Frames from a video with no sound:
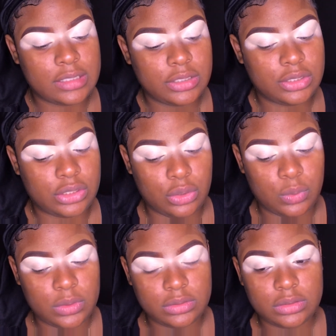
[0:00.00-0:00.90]
So
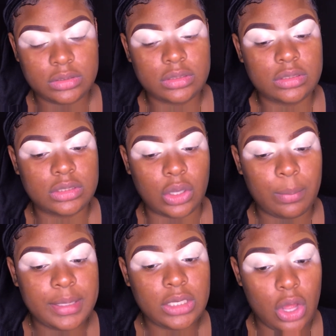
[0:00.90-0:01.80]

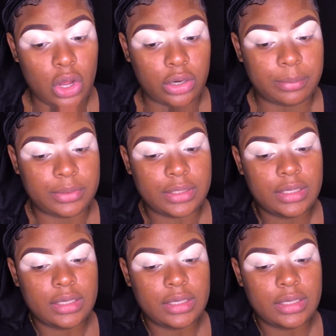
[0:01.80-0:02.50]
don't be alarmed,